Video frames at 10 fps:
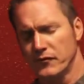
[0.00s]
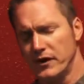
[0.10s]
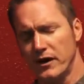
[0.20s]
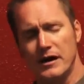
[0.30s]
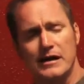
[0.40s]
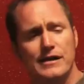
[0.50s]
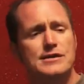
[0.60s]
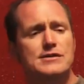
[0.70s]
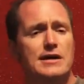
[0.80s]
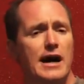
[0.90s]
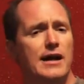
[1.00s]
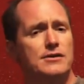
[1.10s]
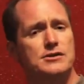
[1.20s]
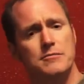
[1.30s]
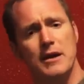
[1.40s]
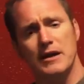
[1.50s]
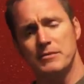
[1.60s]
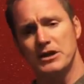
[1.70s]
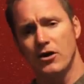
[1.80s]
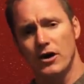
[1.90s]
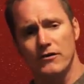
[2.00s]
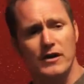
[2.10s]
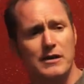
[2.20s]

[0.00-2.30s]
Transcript: their ecclesiology may be off.